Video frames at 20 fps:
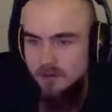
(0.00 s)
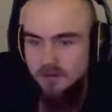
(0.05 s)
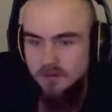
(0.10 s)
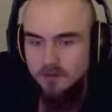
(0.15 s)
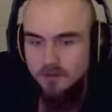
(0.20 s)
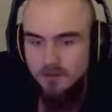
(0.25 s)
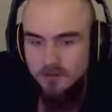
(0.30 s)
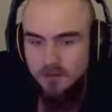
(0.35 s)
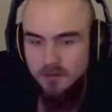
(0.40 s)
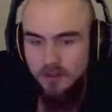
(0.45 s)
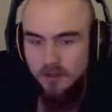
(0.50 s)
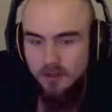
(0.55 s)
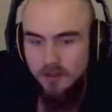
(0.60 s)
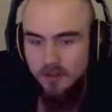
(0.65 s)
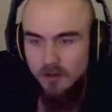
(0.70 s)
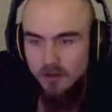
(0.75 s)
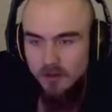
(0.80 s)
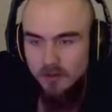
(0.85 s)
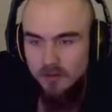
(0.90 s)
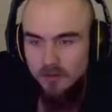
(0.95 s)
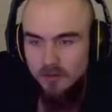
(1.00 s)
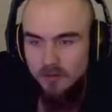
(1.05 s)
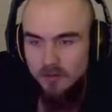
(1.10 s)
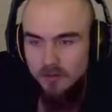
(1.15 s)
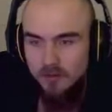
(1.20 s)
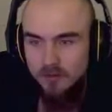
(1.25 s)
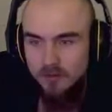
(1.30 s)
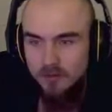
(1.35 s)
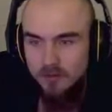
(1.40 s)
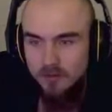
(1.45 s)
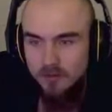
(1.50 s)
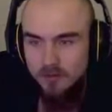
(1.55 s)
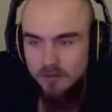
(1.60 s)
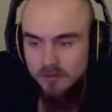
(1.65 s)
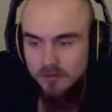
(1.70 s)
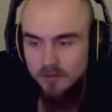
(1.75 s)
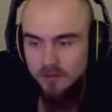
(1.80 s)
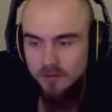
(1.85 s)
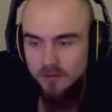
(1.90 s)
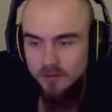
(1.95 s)
So
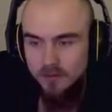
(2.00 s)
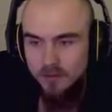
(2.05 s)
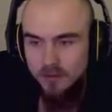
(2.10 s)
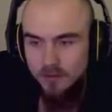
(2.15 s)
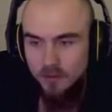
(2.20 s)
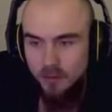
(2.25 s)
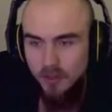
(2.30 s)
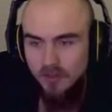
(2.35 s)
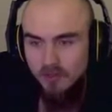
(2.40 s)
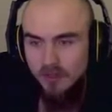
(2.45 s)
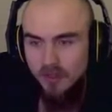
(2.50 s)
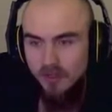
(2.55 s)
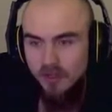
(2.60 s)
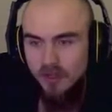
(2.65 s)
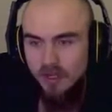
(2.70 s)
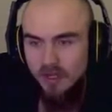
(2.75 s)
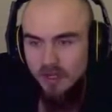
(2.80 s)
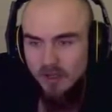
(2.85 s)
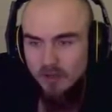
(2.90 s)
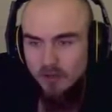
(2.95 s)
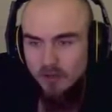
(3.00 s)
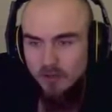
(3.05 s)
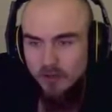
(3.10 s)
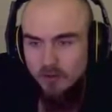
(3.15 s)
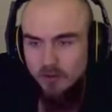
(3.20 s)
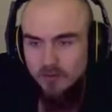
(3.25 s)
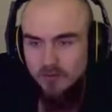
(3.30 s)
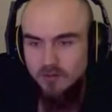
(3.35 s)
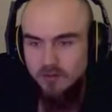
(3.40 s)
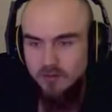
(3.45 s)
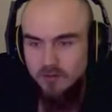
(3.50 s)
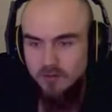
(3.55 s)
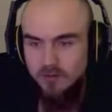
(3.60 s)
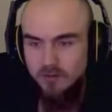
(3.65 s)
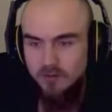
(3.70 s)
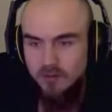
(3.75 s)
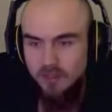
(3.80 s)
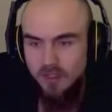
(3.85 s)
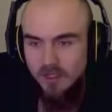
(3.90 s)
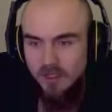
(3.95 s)
whenever you're getting close to
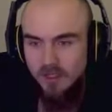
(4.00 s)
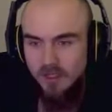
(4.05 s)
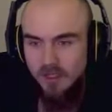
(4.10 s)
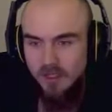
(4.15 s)
the